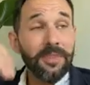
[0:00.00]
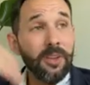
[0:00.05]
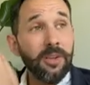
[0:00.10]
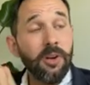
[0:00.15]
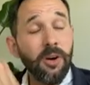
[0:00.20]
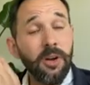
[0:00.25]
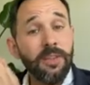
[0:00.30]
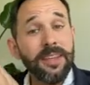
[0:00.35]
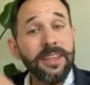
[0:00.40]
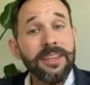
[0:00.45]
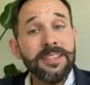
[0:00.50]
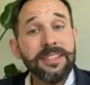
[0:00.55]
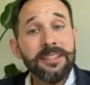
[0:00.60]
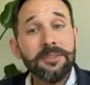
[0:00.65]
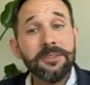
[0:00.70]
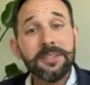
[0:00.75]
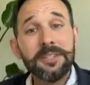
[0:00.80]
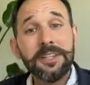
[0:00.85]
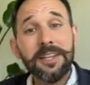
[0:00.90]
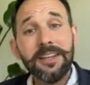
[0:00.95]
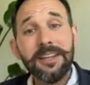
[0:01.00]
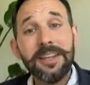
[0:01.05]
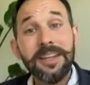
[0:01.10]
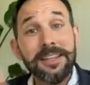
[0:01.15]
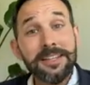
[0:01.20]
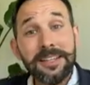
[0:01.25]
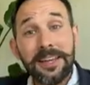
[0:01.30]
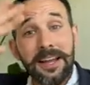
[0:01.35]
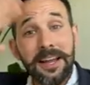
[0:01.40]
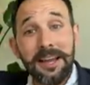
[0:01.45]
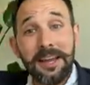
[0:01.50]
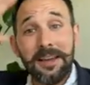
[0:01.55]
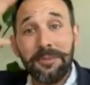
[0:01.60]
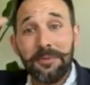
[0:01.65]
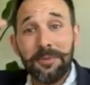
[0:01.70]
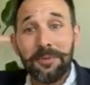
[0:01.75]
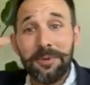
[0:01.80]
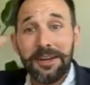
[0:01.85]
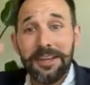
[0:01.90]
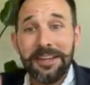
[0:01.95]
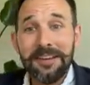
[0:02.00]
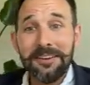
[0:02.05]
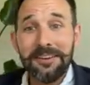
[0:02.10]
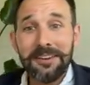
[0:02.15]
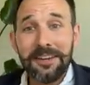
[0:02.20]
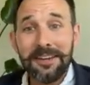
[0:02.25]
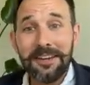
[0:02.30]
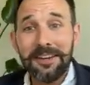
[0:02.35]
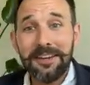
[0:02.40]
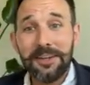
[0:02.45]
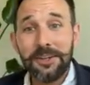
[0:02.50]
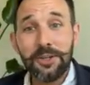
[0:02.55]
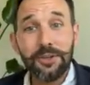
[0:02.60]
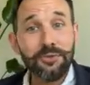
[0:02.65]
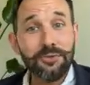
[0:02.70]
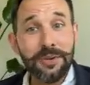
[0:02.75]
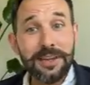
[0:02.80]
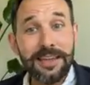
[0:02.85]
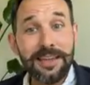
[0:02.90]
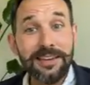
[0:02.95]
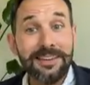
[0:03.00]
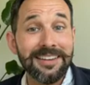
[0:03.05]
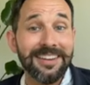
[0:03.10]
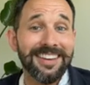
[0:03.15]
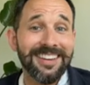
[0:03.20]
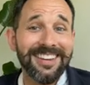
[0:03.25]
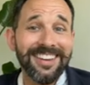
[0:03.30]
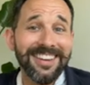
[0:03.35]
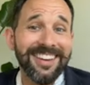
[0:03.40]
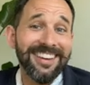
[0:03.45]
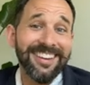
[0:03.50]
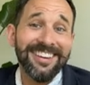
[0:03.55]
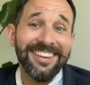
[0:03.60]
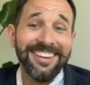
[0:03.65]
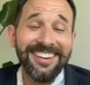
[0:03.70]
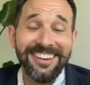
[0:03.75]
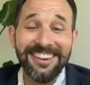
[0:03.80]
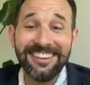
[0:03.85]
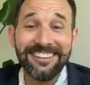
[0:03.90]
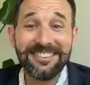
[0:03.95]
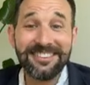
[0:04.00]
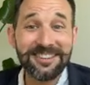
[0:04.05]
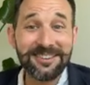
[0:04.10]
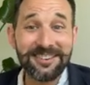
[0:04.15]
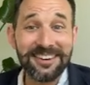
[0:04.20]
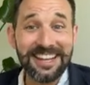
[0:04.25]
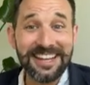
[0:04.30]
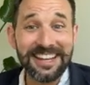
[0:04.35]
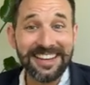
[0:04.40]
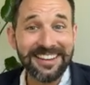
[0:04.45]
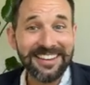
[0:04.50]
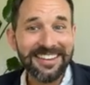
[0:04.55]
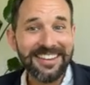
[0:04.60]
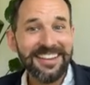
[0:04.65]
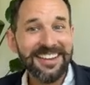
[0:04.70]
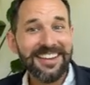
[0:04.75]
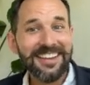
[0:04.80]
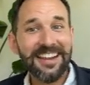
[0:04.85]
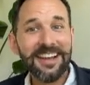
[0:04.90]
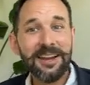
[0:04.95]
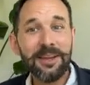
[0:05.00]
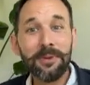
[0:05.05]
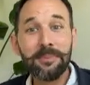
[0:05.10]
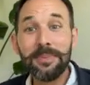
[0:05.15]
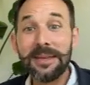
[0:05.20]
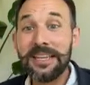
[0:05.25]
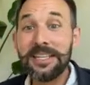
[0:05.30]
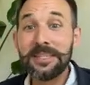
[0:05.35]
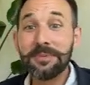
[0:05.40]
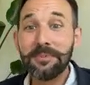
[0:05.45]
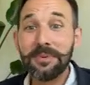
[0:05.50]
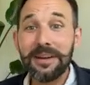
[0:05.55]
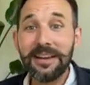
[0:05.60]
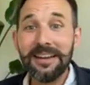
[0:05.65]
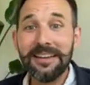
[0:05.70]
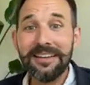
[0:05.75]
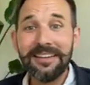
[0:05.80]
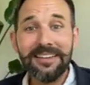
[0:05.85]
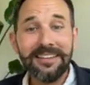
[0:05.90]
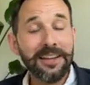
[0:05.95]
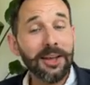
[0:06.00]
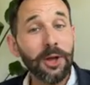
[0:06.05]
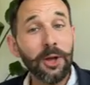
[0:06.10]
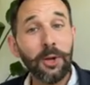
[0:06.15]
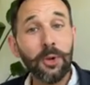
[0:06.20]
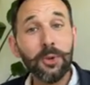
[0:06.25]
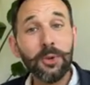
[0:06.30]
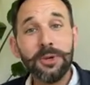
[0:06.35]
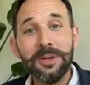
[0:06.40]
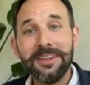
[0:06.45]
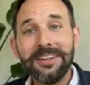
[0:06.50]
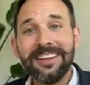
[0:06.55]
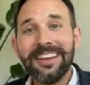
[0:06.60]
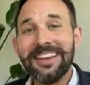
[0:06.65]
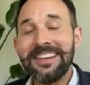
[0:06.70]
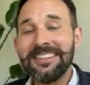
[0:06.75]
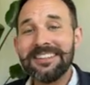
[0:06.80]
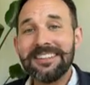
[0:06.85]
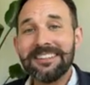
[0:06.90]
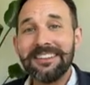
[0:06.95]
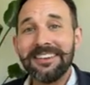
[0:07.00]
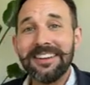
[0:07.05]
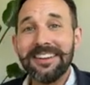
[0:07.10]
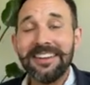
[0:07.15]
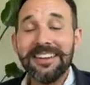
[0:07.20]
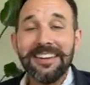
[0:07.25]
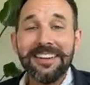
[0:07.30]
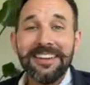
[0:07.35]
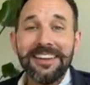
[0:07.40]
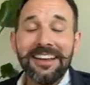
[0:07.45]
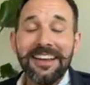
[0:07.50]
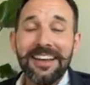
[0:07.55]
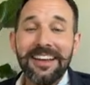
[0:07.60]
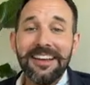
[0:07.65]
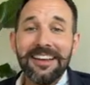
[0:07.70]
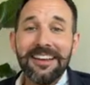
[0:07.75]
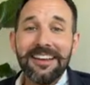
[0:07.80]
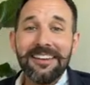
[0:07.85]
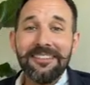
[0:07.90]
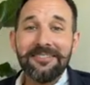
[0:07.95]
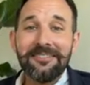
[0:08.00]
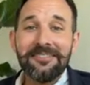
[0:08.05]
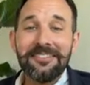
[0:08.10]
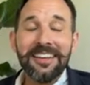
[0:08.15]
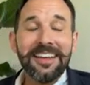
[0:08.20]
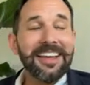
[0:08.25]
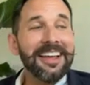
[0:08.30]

on these little Sundays? Hey everybody, look, Tree. Hello Tree. Hello B Spring 89. I